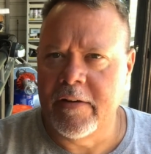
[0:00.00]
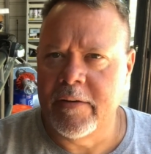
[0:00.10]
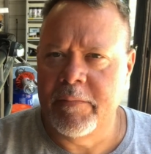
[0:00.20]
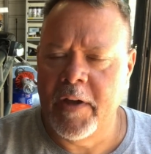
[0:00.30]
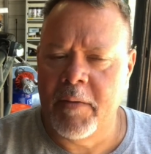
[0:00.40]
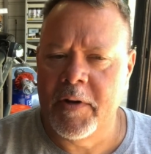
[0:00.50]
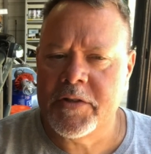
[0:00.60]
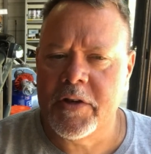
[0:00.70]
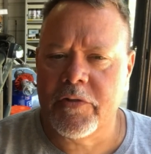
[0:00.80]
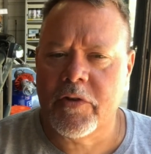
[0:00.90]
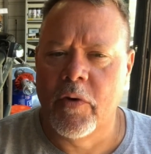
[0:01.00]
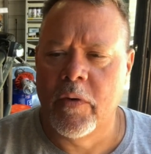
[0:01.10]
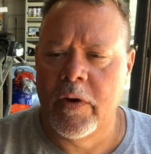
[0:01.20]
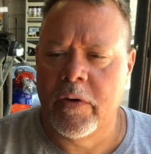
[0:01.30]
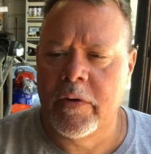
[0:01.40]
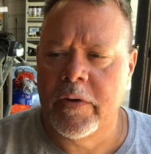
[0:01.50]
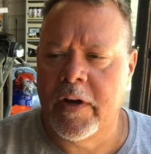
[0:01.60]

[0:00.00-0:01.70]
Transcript: Not much else going on.